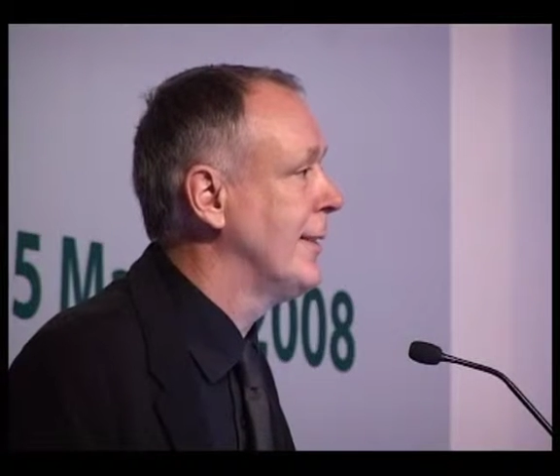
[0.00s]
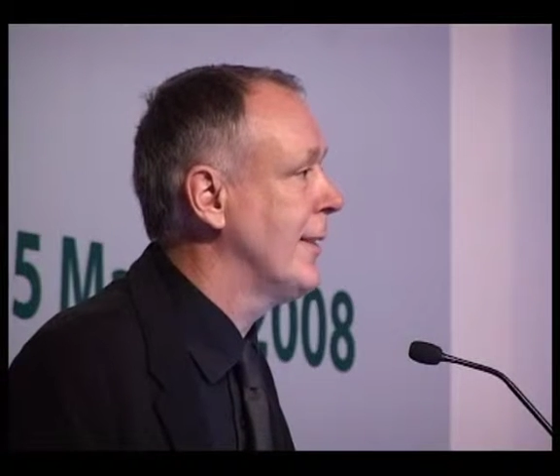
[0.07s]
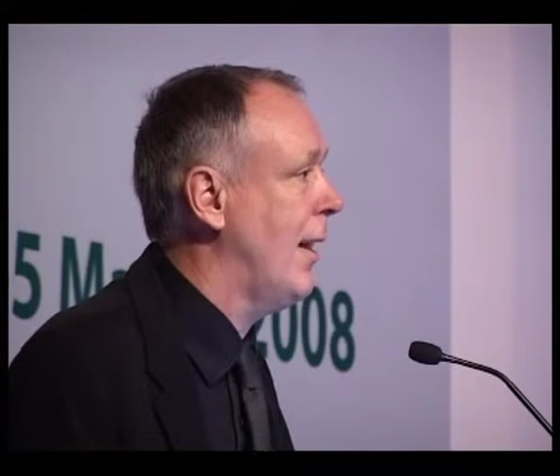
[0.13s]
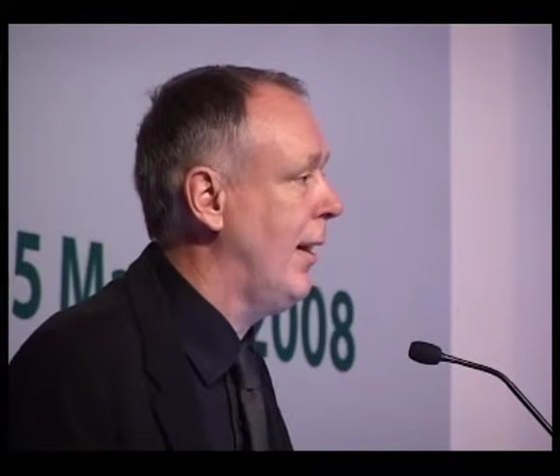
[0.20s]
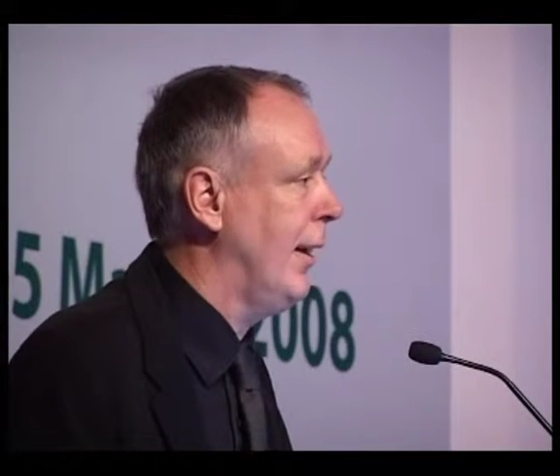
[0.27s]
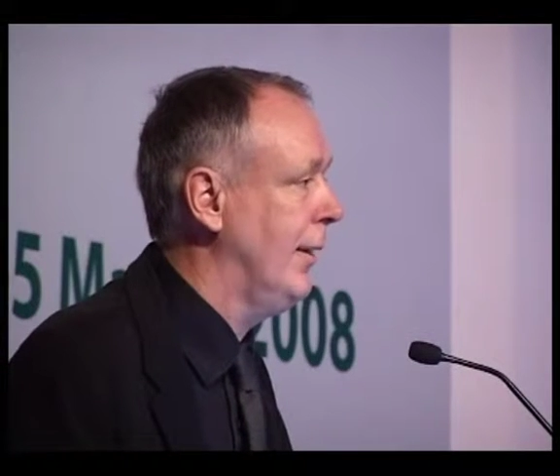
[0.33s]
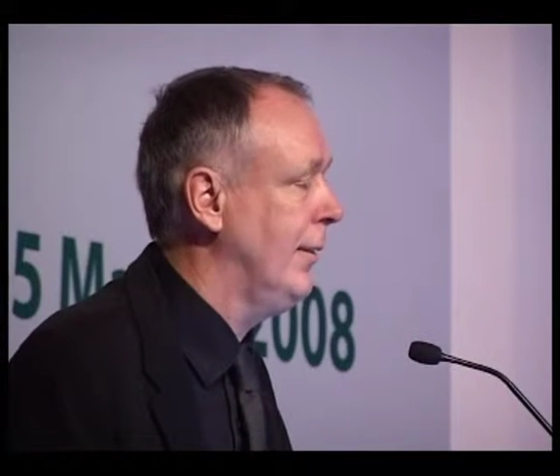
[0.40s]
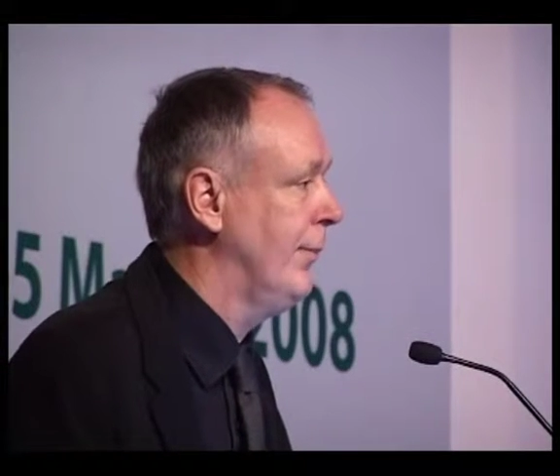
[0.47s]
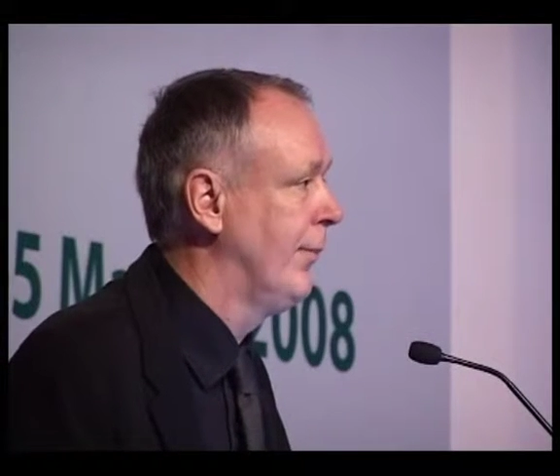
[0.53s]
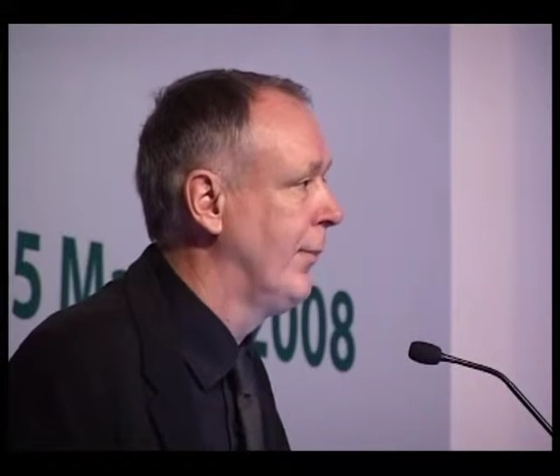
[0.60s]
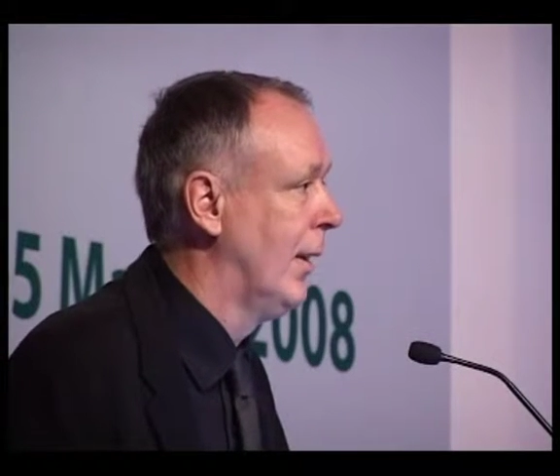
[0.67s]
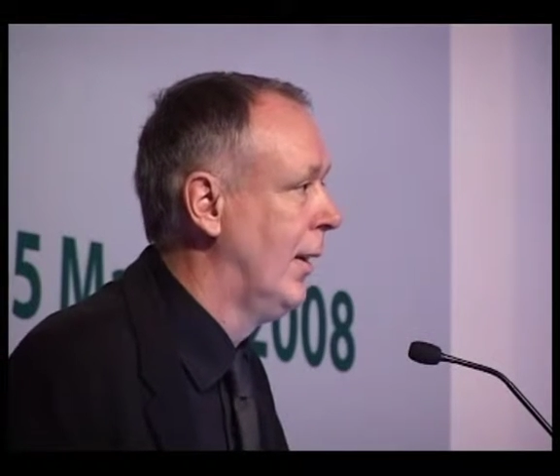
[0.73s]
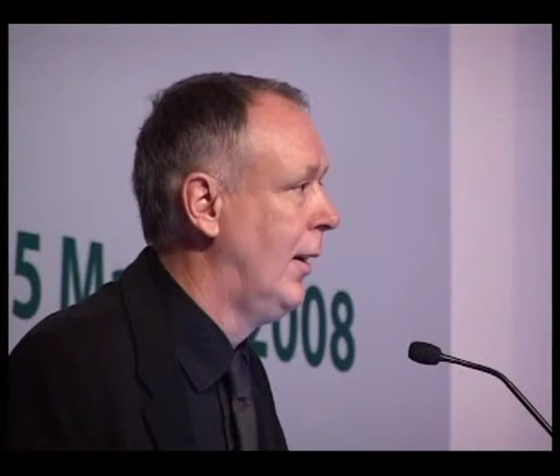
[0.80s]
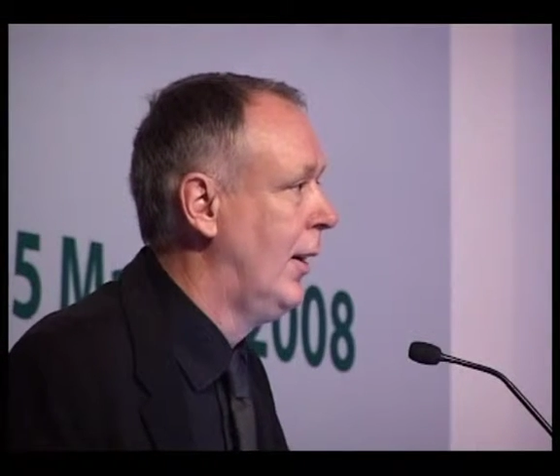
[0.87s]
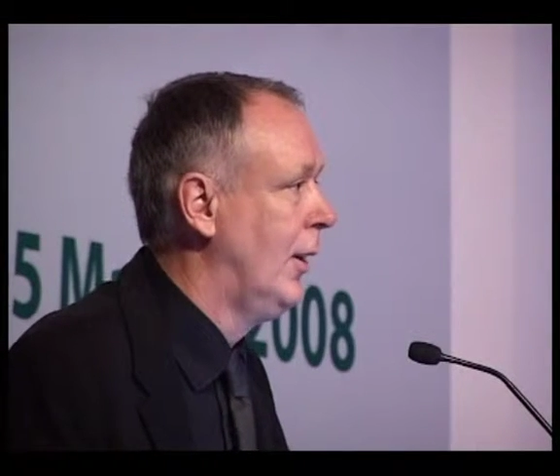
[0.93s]
Design,
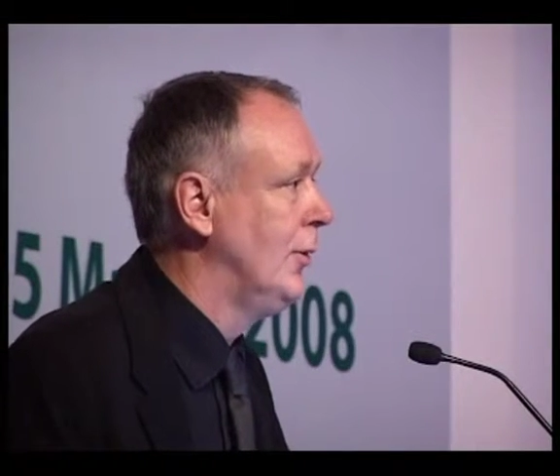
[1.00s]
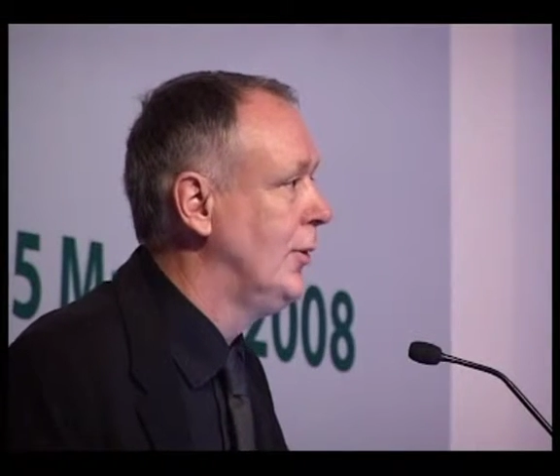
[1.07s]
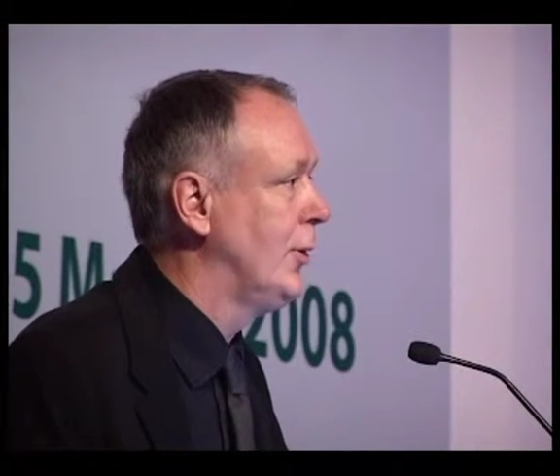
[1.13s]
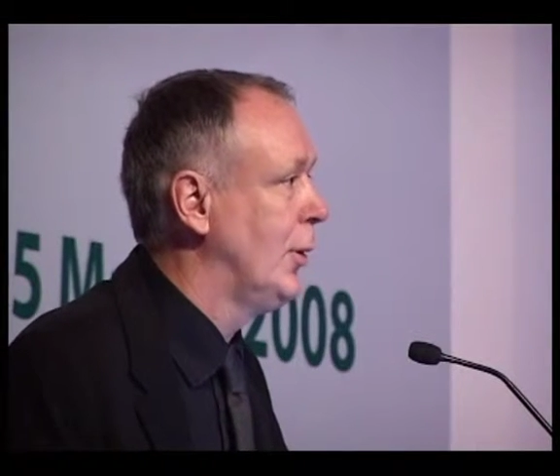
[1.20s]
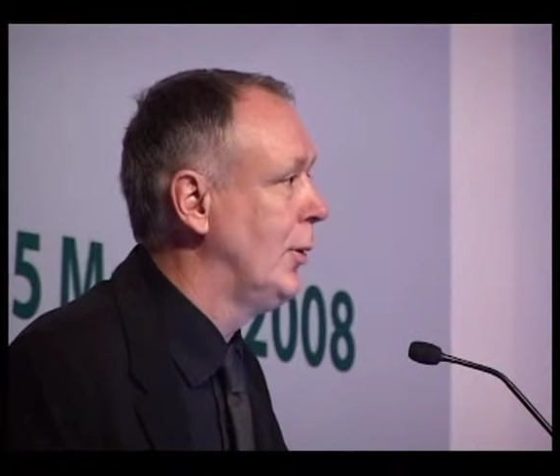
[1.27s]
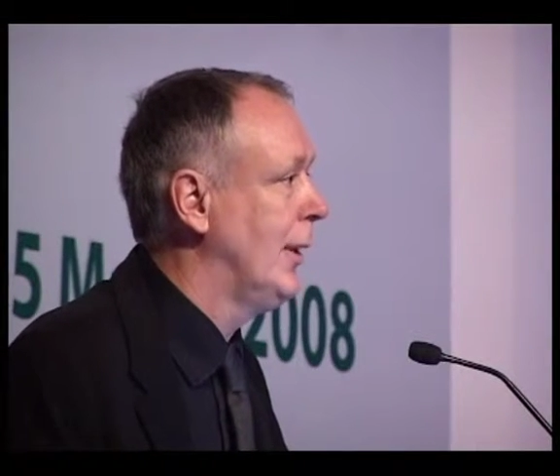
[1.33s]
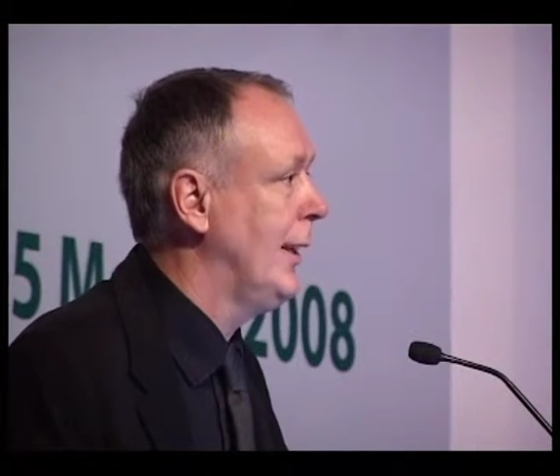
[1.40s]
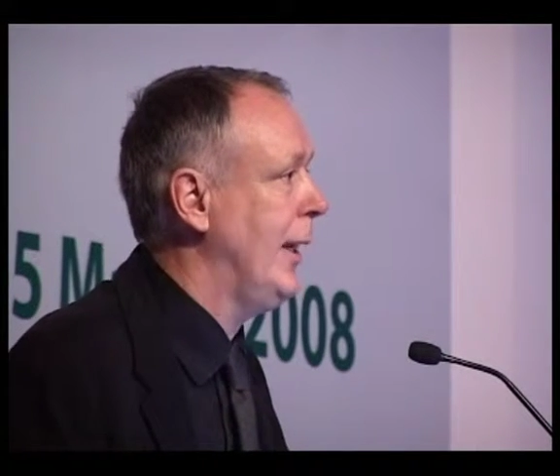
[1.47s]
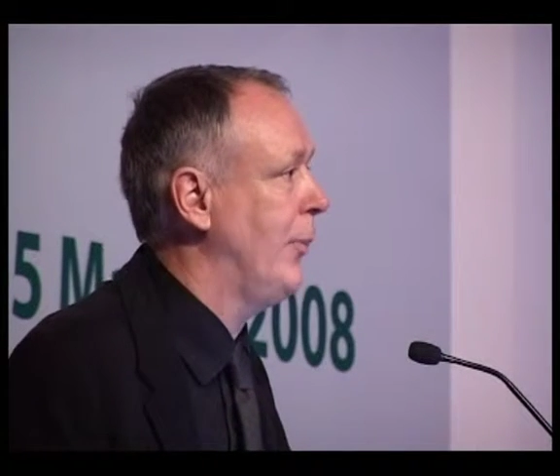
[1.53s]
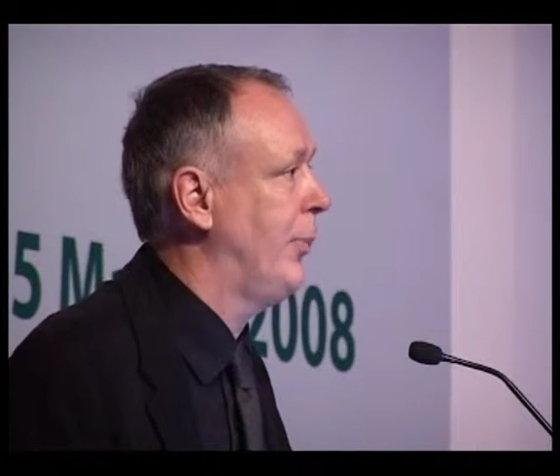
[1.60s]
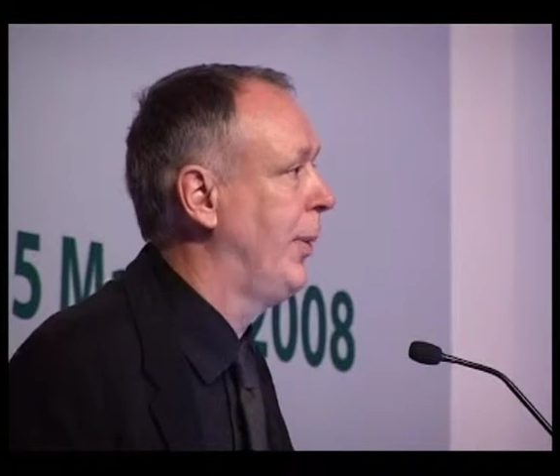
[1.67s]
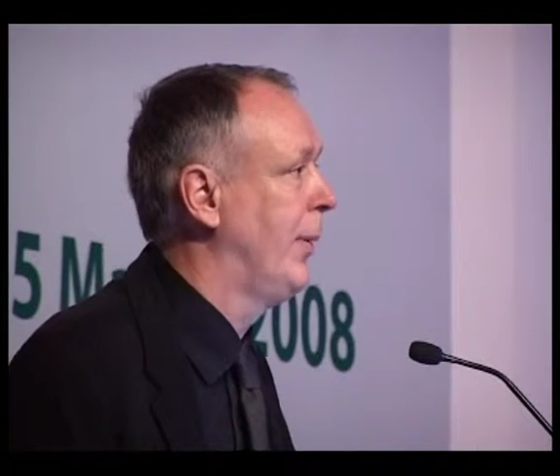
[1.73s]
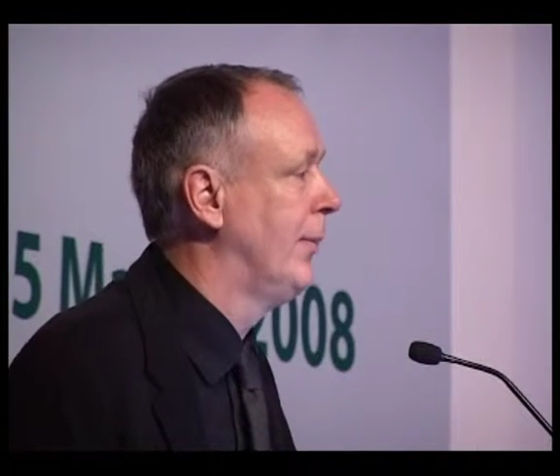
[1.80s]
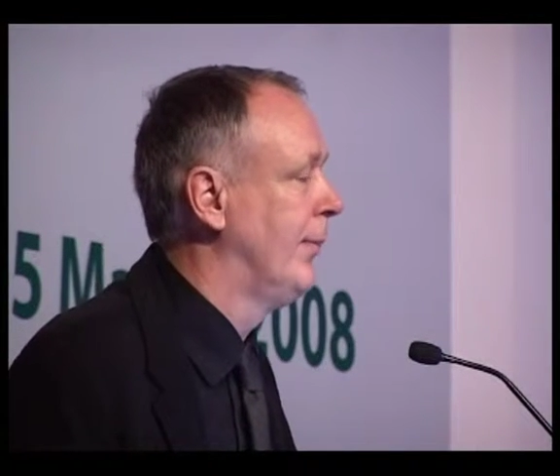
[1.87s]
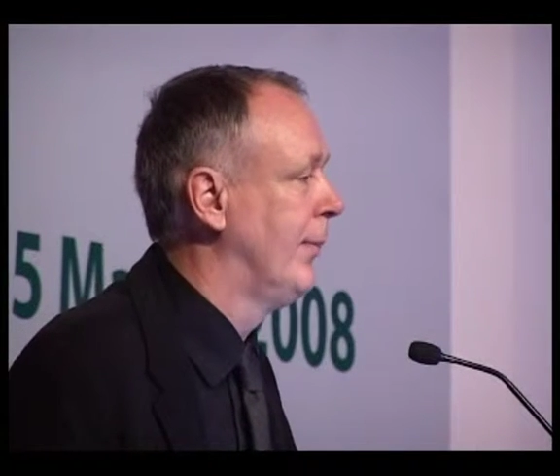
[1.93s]
to LEAP,